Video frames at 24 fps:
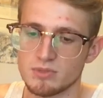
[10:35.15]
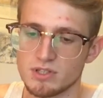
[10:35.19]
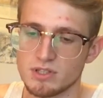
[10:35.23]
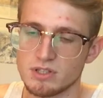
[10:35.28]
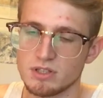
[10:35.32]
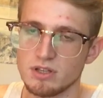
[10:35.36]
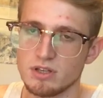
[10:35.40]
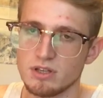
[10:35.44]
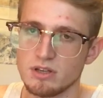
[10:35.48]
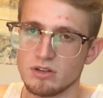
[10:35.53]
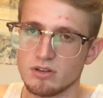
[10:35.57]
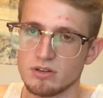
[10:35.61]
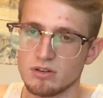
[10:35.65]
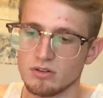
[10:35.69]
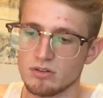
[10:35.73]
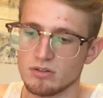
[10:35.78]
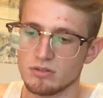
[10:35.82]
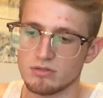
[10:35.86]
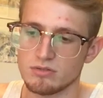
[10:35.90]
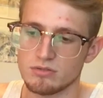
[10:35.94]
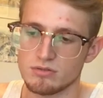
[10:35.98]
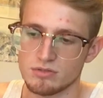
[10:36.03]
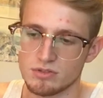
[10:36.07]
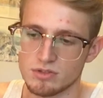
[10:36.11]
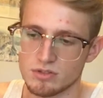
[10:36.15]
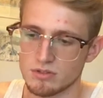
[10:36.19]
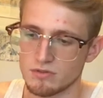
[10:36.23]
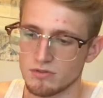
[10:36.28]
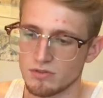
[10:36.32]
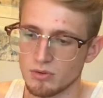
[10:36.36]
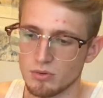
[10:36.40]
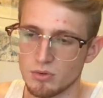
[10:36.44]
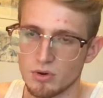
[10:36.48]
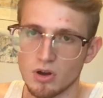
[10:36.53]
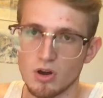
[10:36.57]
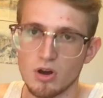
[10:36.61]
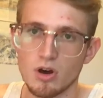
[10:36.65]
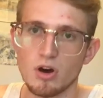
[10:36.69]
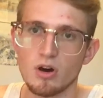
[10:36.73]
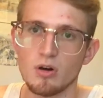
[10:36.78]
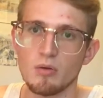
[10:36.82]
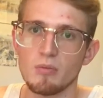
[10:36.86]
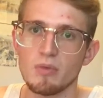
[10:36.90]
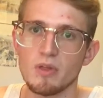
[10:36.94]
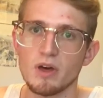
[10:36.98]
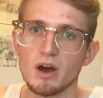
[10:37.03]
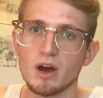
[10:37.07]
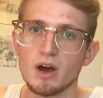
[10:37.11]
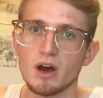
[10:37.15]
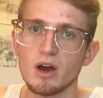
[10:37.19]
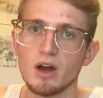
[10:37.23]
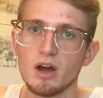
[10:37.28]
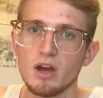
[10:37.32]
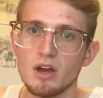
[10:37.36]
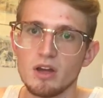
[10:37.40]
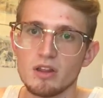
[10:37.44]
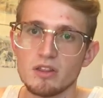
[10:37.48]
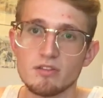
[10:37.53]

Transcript: CEOs, if you want to call them that,